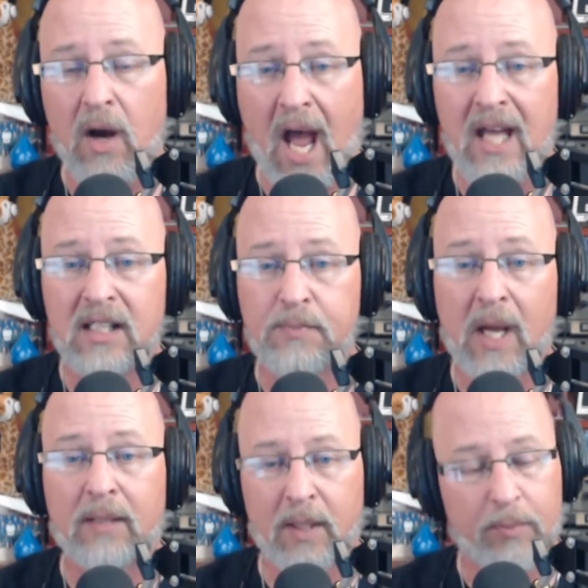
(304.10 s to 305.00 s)
I expect
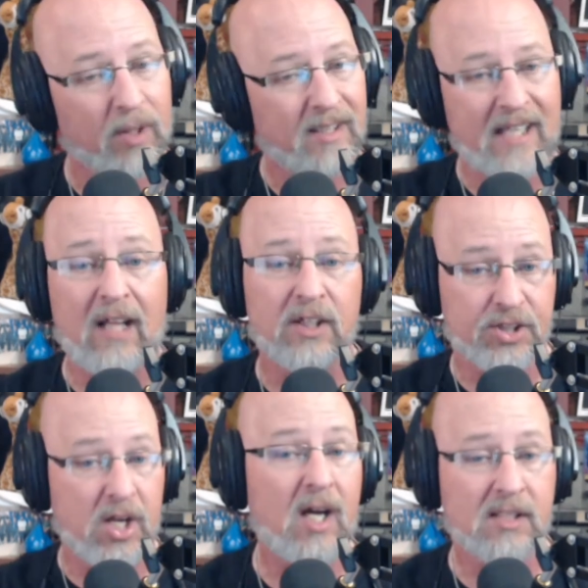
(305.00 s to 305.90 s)
people, and Dallas
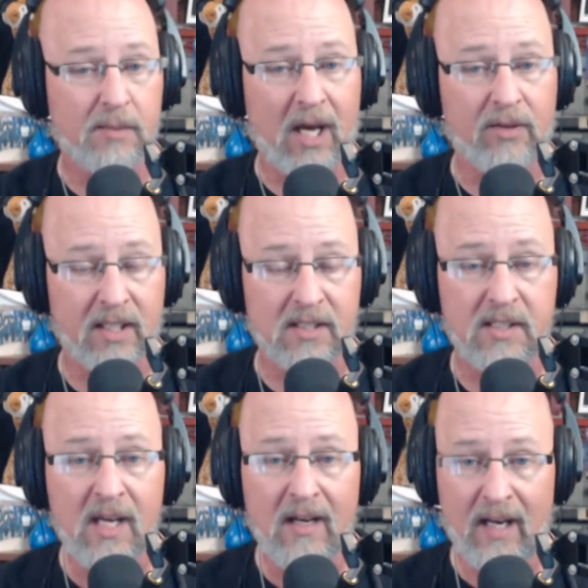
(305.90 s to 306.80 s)
talks about this
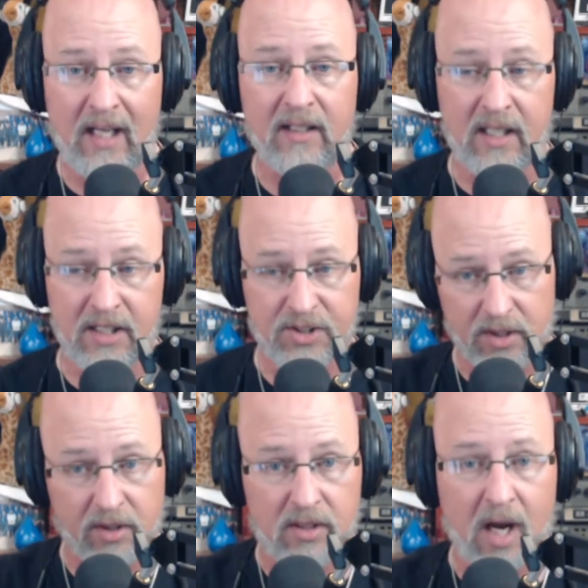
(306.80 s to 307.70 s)
in his
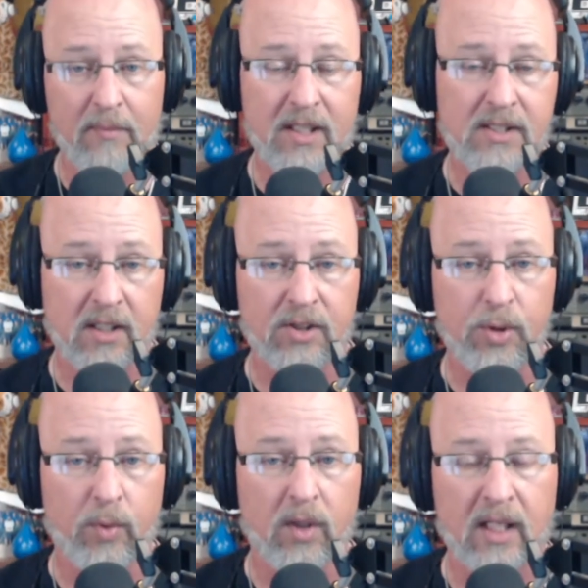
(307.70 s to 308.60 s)
little comments here, so
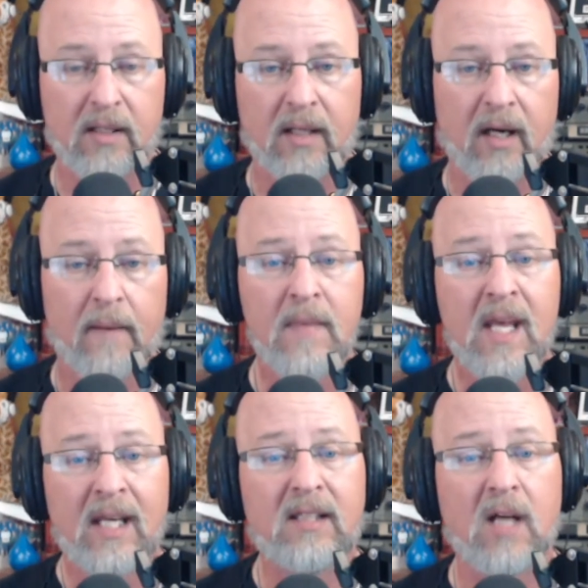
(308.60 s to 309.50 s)
we'll get there.
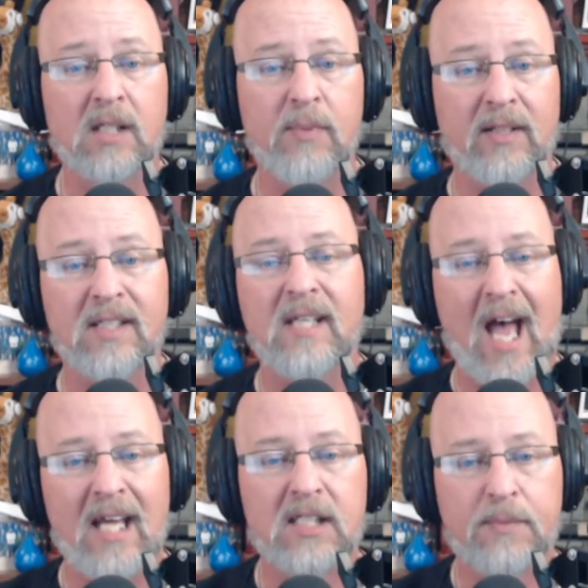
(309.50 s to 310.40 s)
He talks about this. I
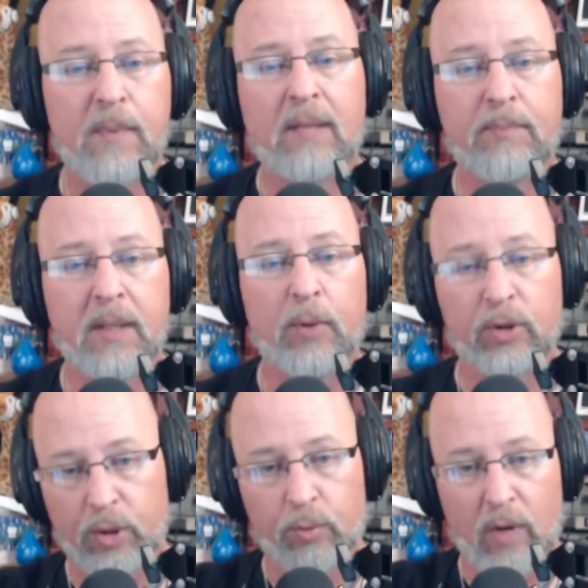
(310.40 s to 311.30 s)
expect people
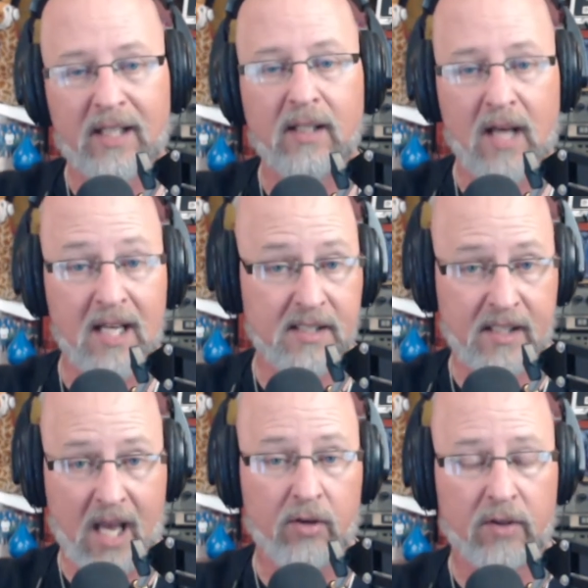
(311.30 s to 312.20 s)
to recognize the
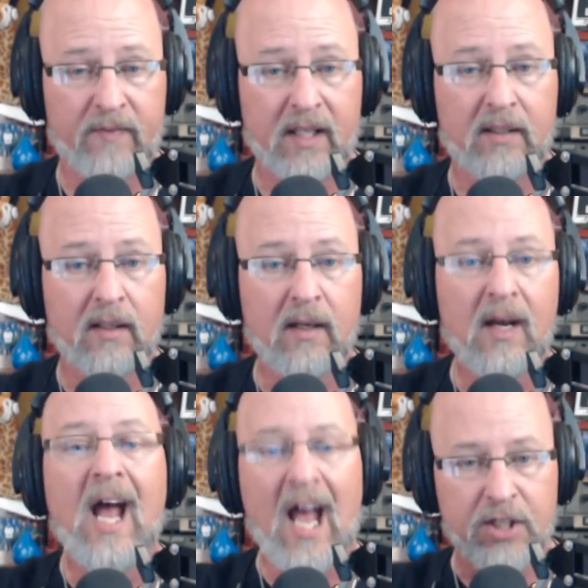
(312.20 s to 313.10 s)
counterfeit
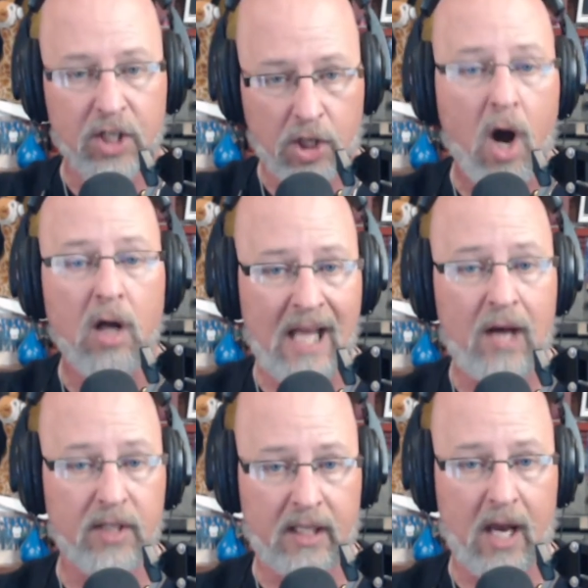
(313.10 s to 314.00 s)
and to call out
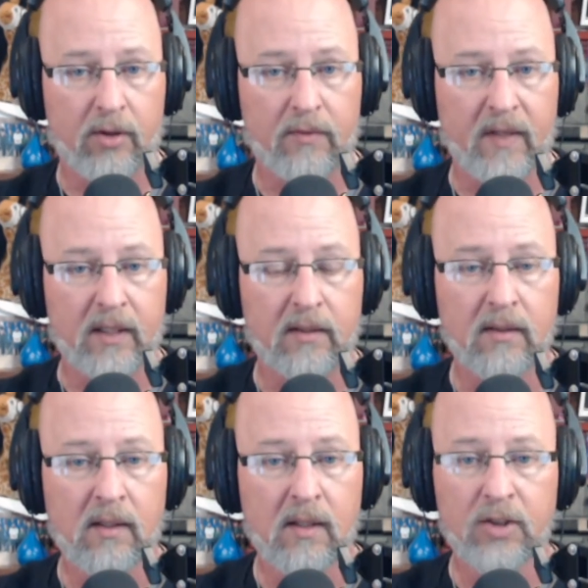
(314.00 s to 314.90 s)
the counterfeit.
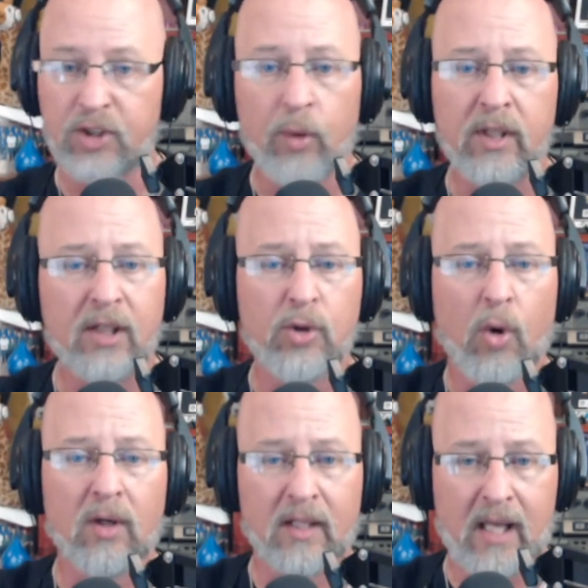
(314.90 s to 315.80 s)
Don't
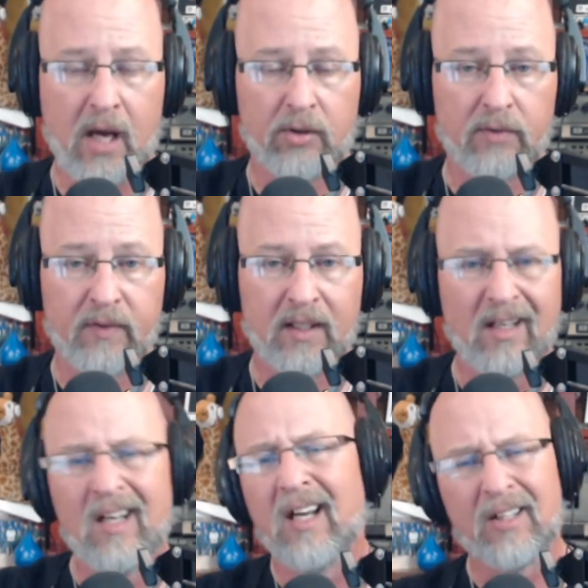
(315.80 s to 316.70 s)
ignore the counterfeit
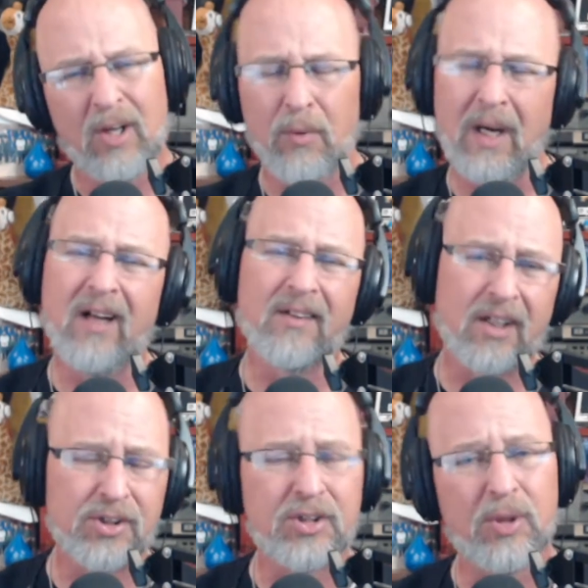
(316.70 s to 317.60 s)
and go, well,
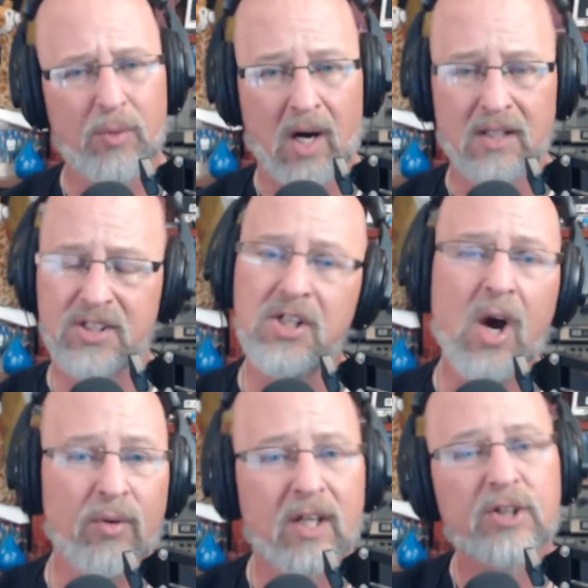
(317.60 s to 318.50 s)
there's nuance.
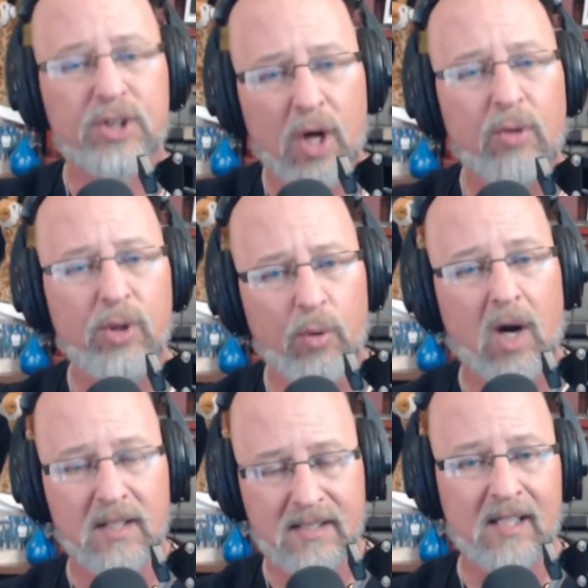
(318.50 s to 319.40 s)
No, there's no
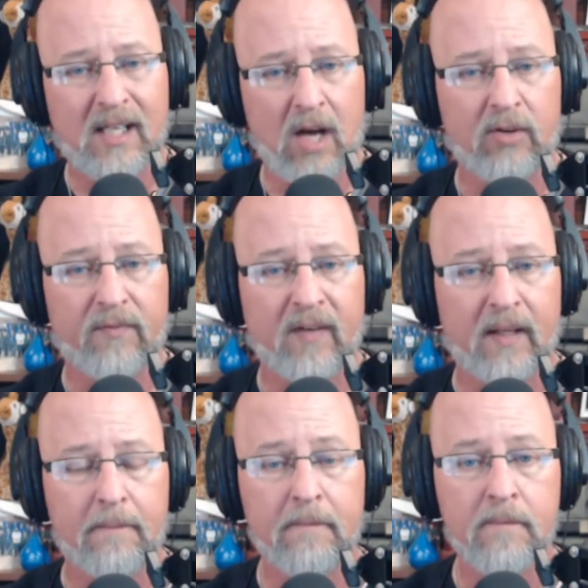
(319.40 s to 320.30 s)
nuance in a counterfeit.
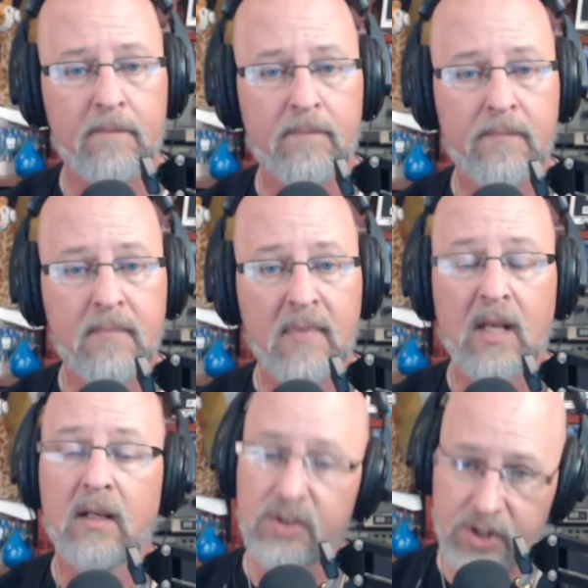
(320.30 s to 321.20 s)

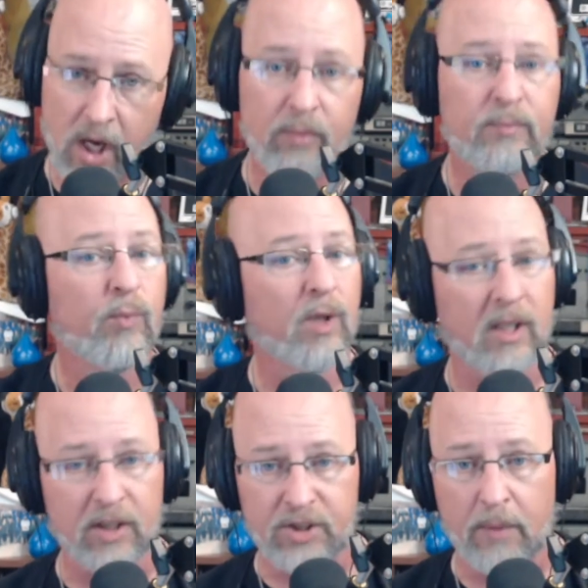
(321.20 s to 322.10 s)
So we're going
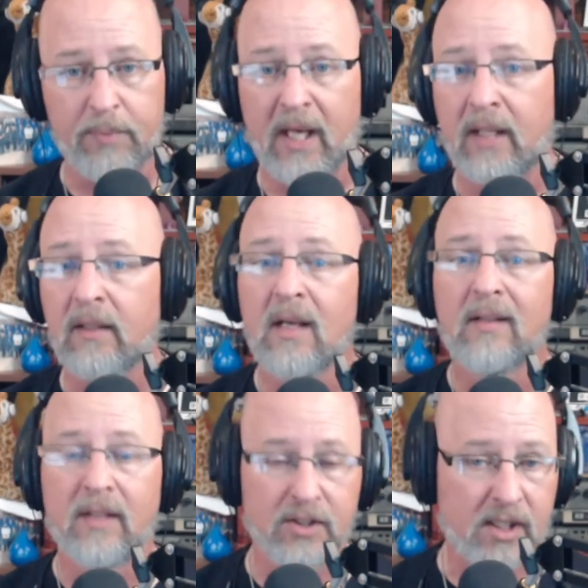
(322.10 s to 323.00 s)
to jump in.
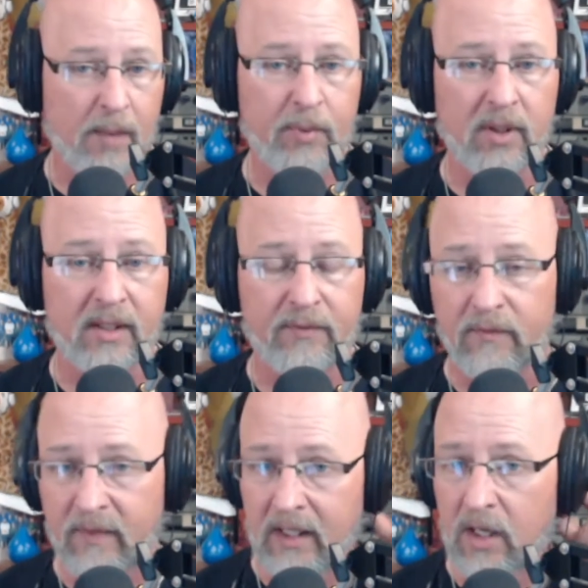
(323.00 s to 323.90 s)
There's a couple of different
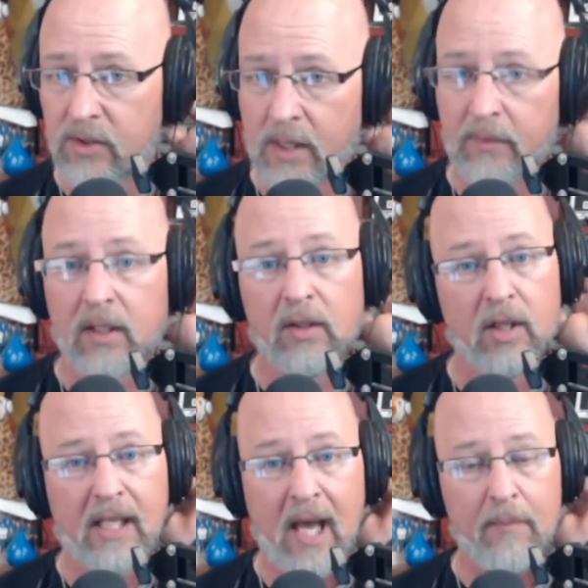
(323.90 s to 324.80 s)
videos I'm going to
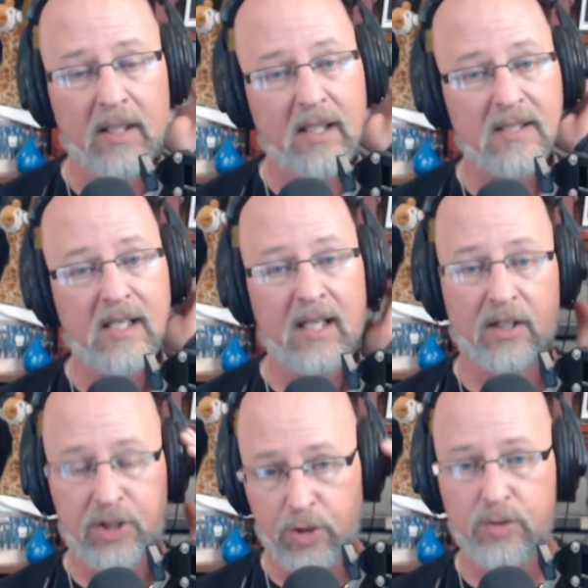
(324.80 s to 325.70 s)
look at because he
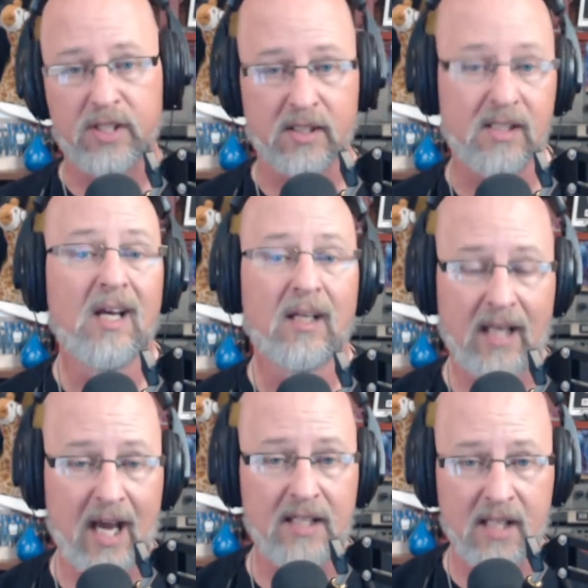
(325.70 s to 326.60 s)
accuses
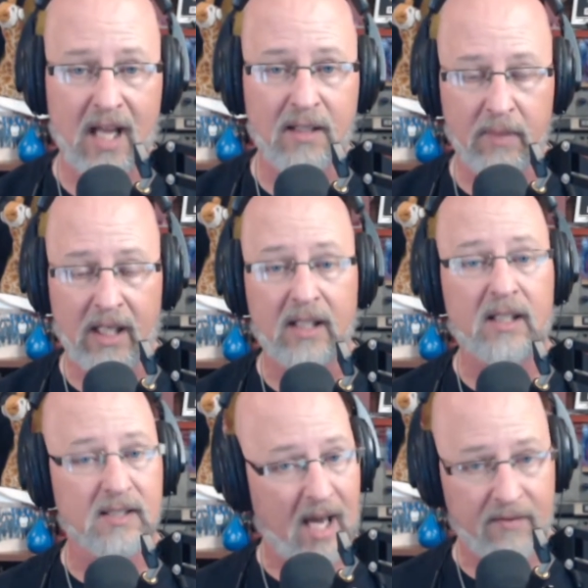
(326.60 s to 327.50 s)
guys like me,
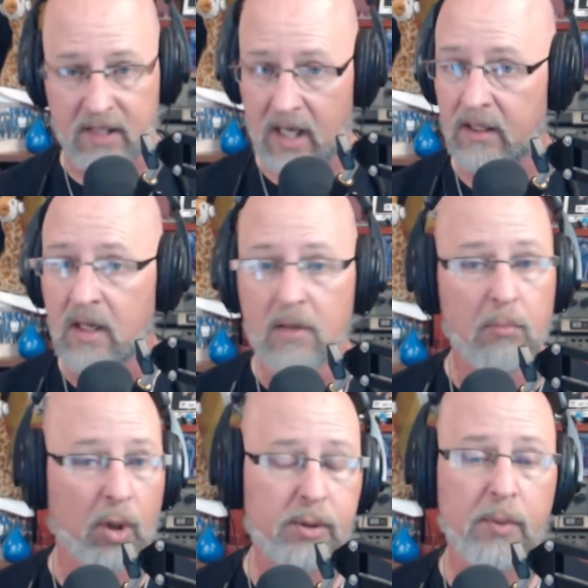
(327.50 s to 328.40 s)
because I've done
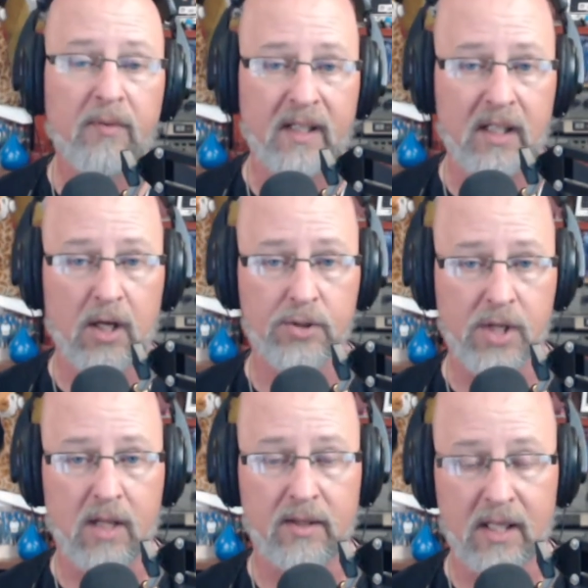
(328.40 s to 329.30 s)
multiple videos
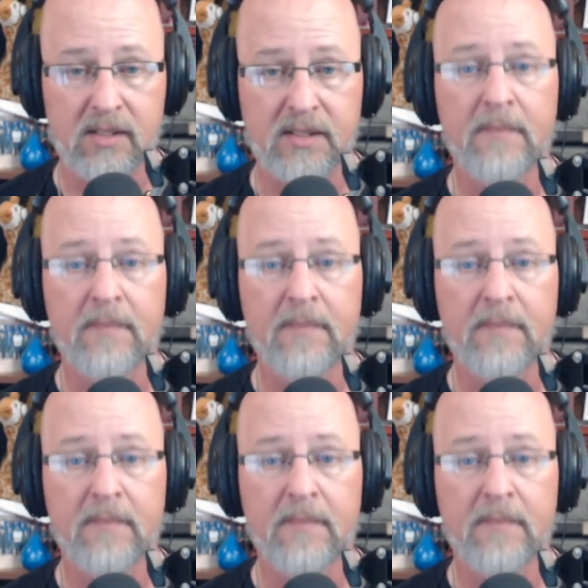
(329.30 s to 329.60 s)
on this,